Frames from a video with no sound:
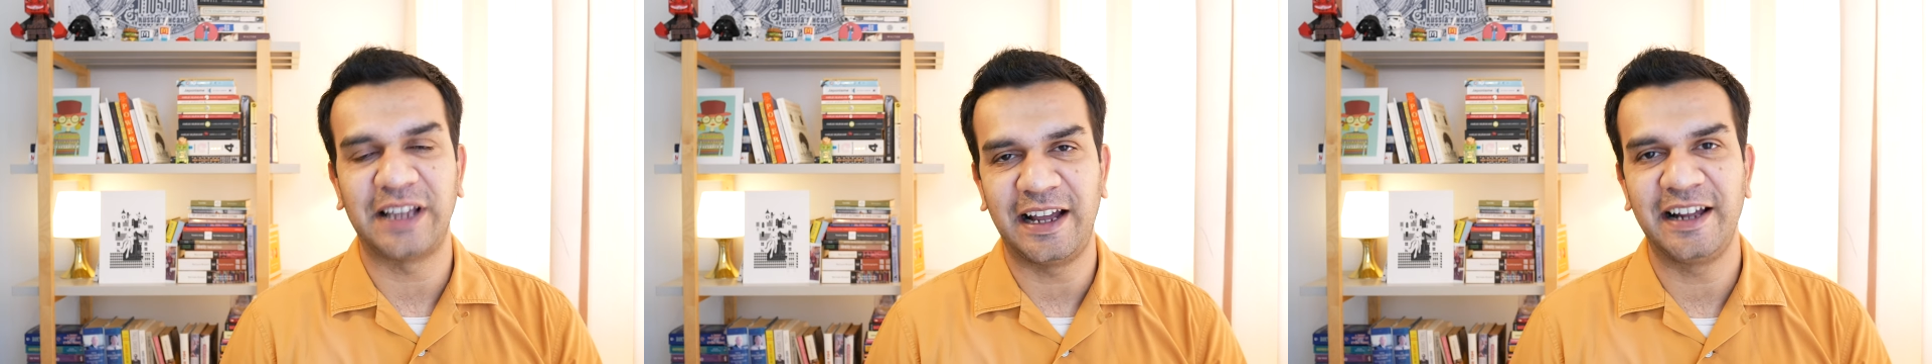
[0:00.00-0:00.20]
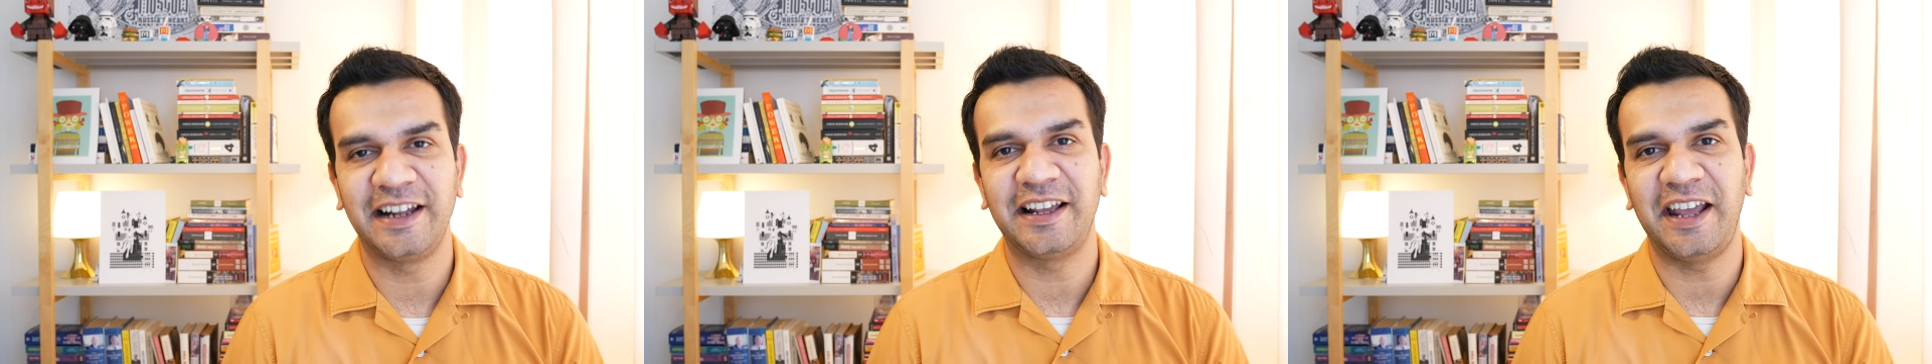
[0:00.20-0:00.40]

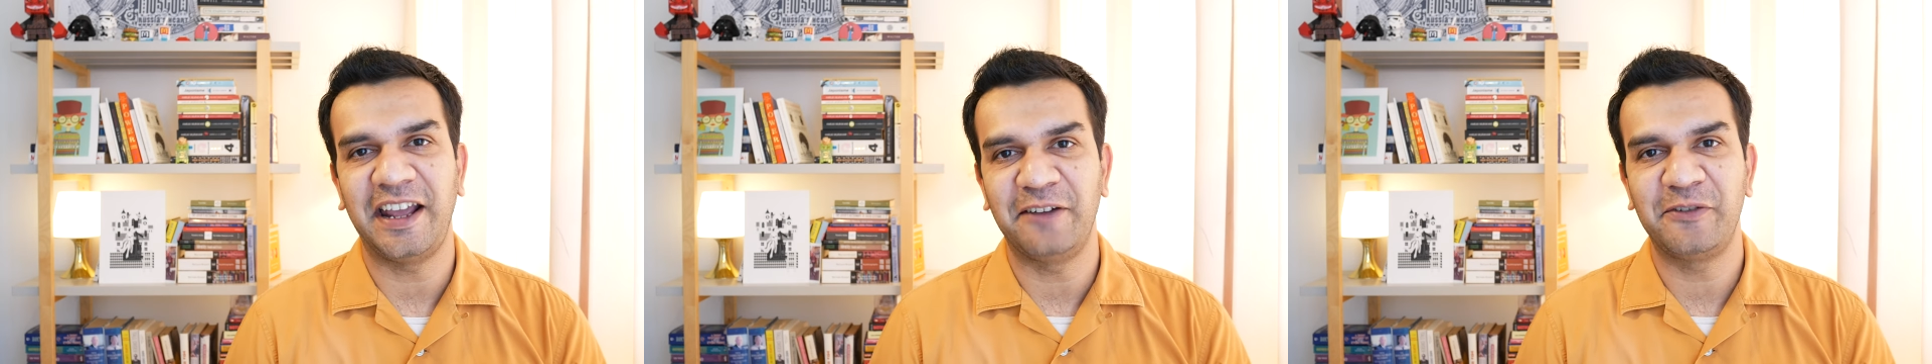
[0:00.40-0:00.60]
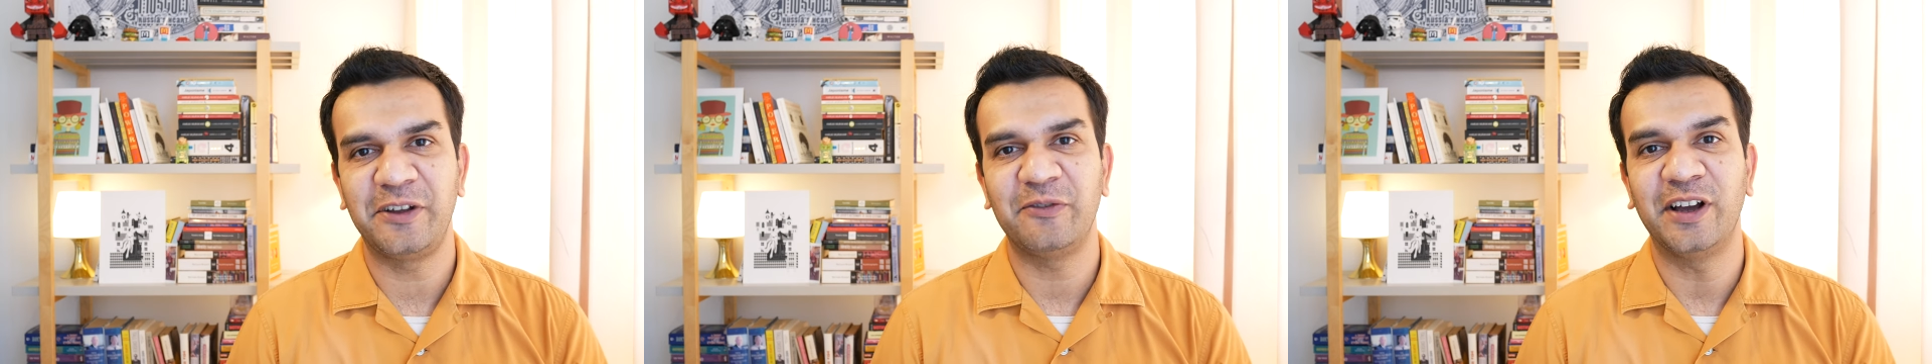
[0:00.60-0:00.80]
thank
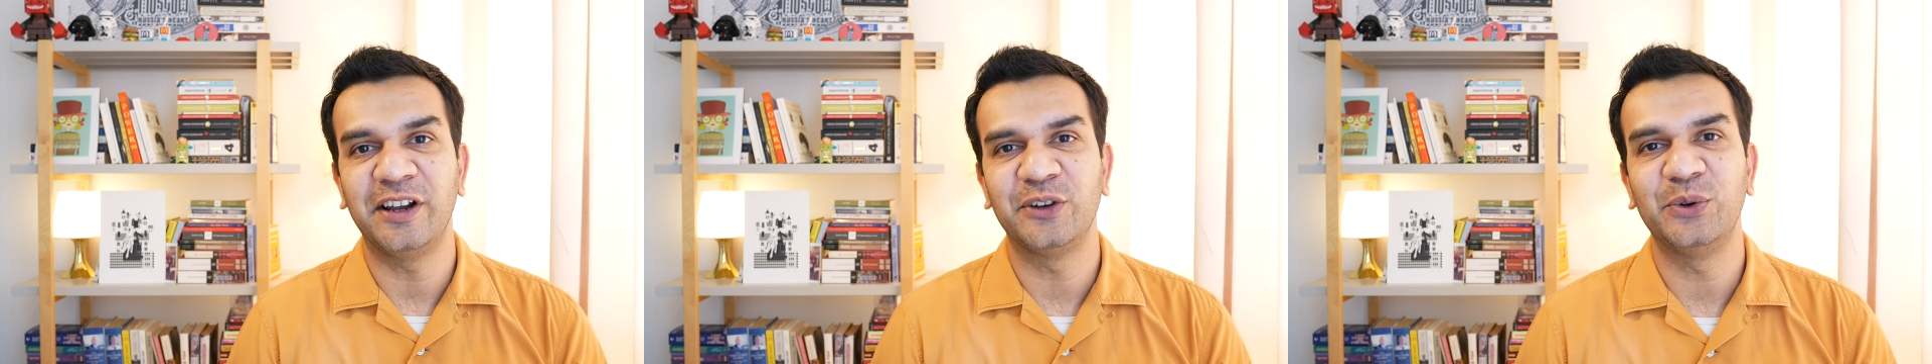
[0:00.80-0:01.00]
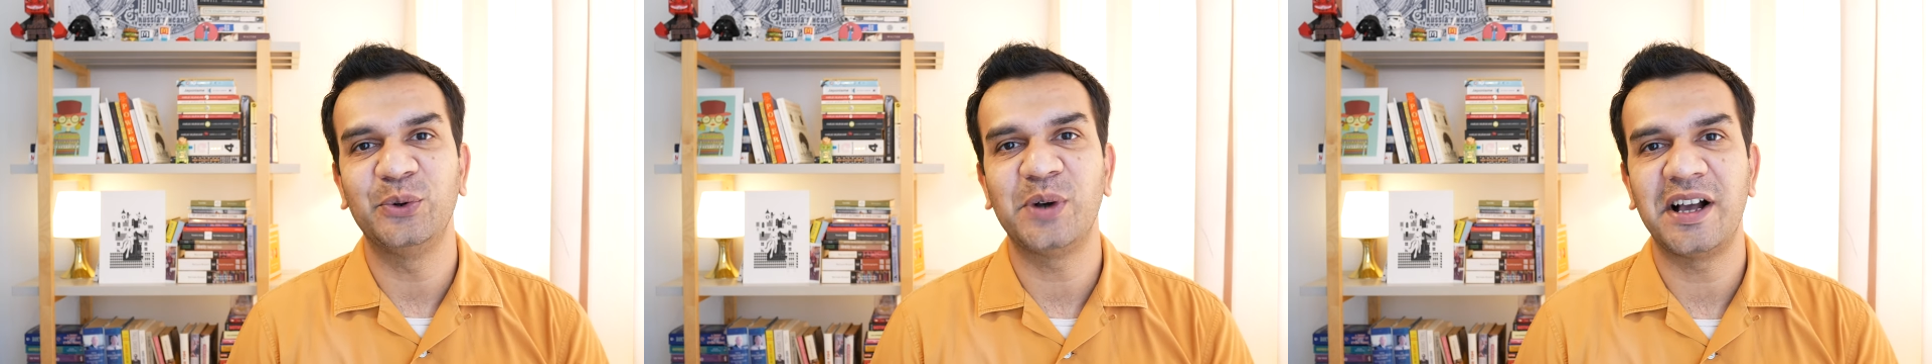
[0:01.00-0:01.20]

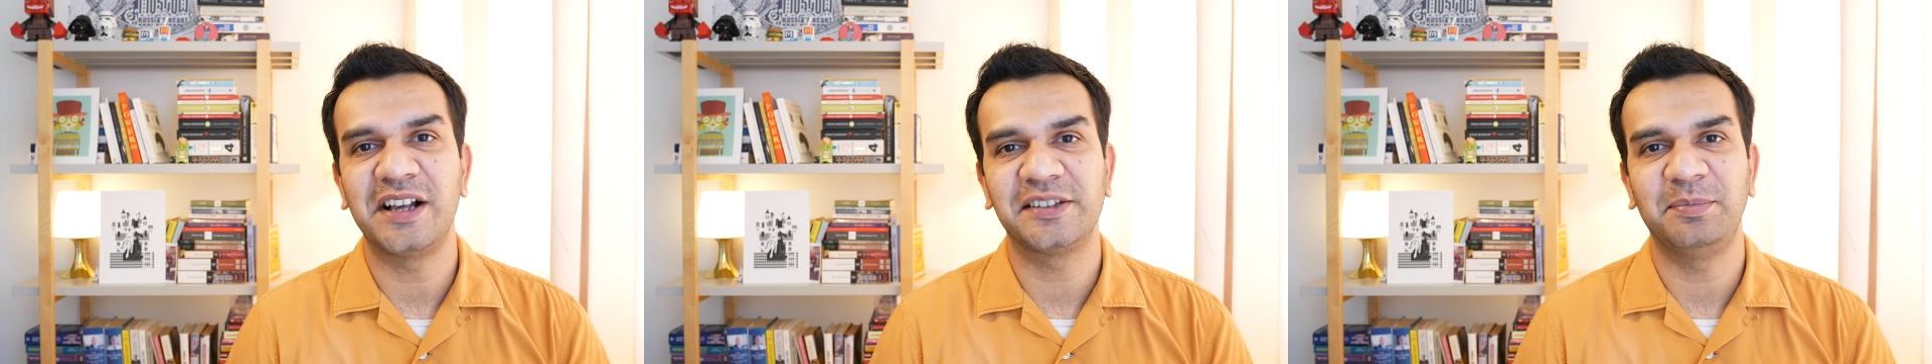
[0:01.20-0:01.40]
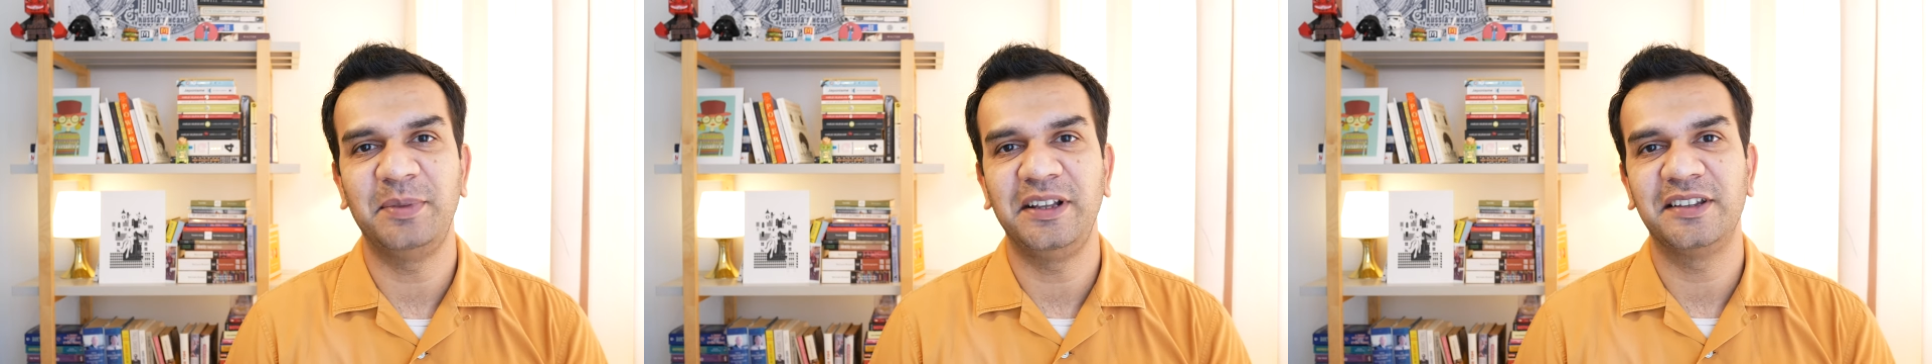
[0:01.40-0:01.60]
everyone who
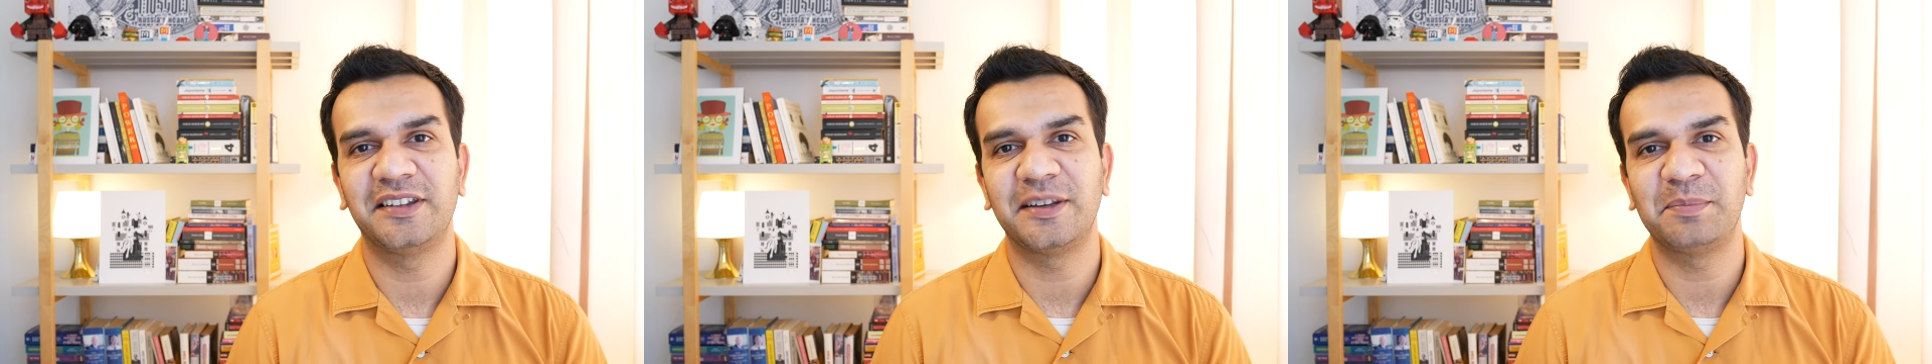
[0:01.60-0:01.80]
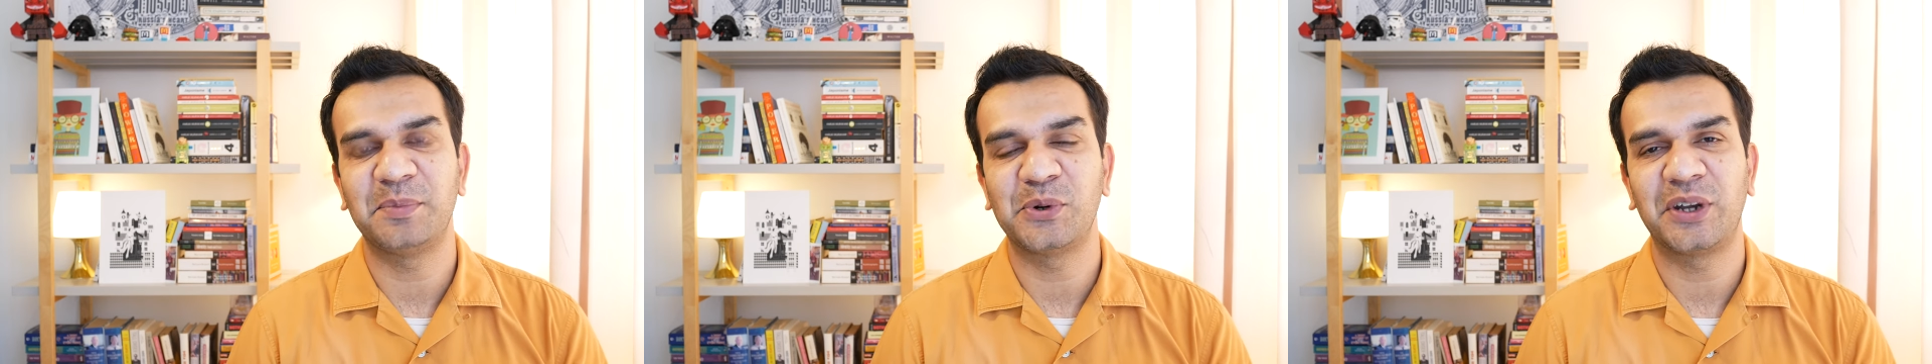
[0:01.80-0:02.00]
has been
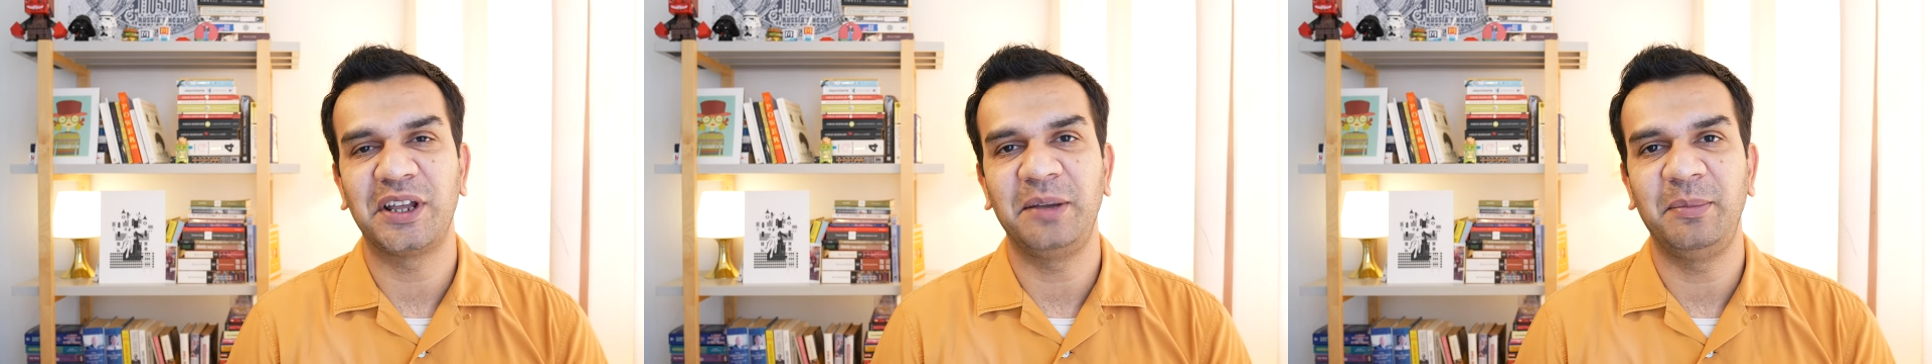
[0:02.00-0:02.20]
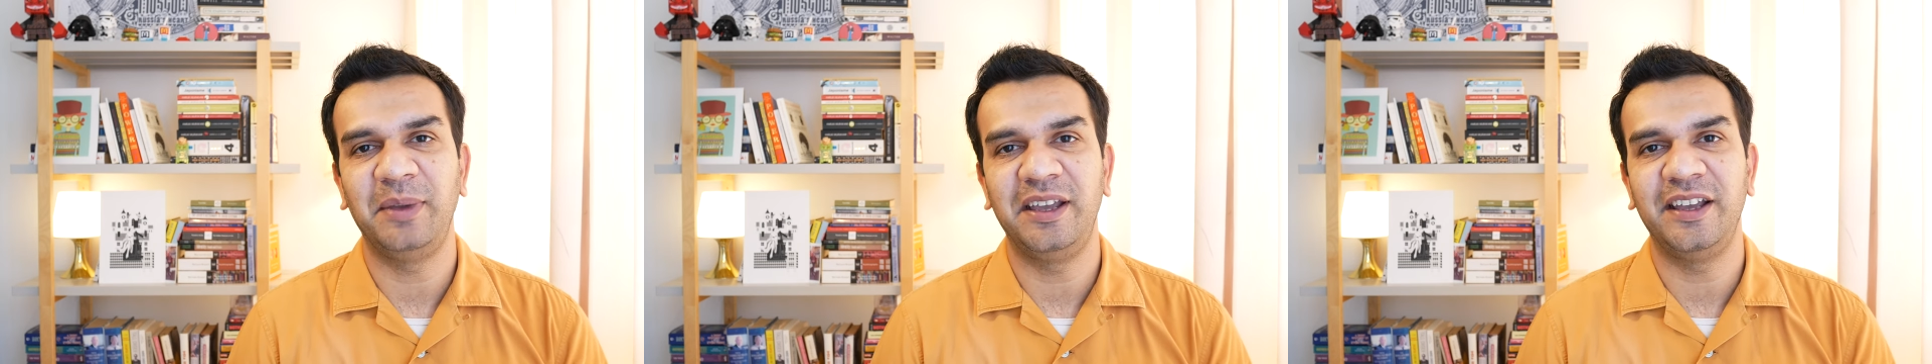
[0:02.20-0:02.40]

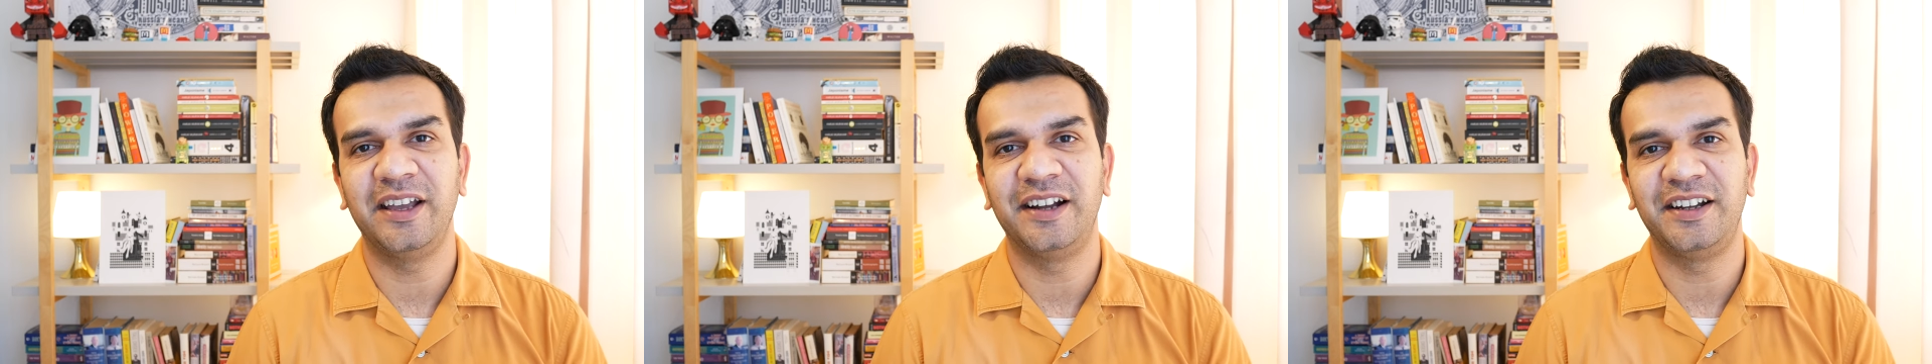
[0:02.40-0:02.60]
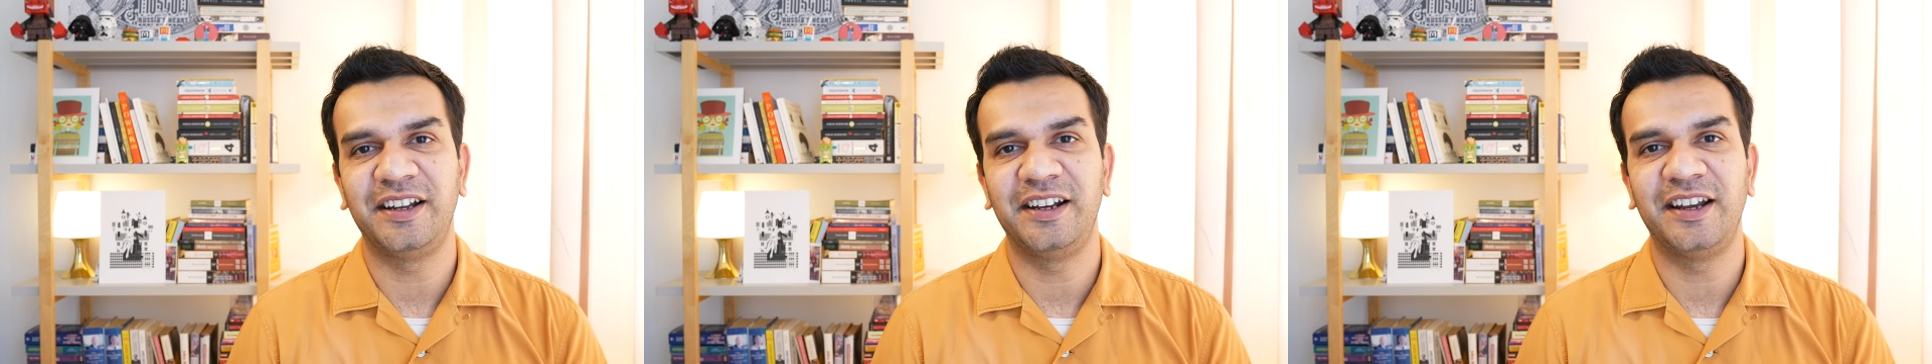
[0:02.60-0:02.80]
supporting me
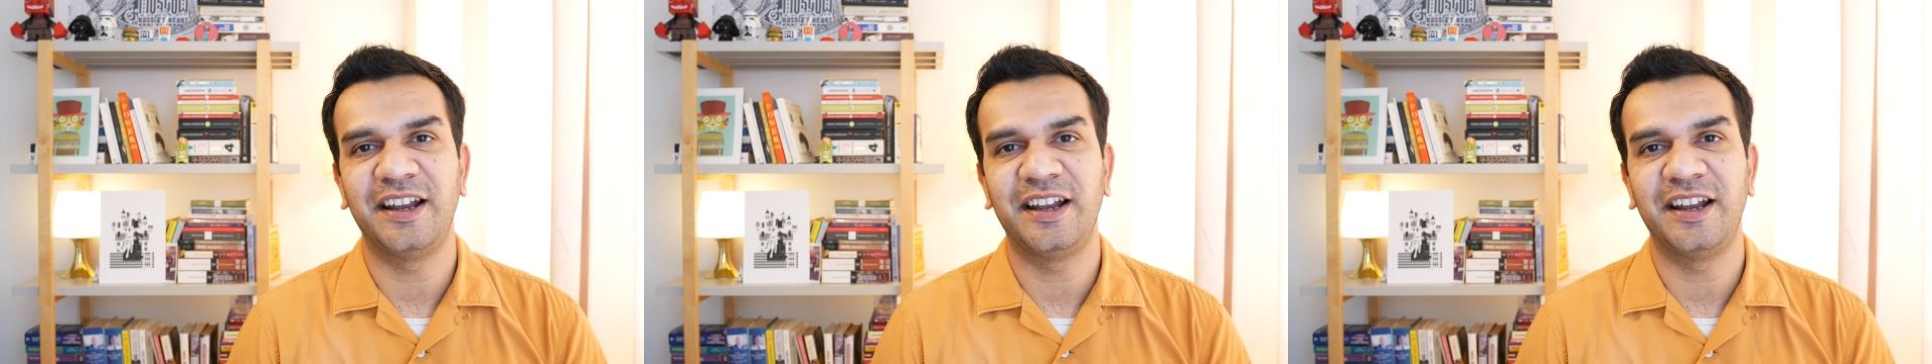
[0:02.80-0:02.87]
until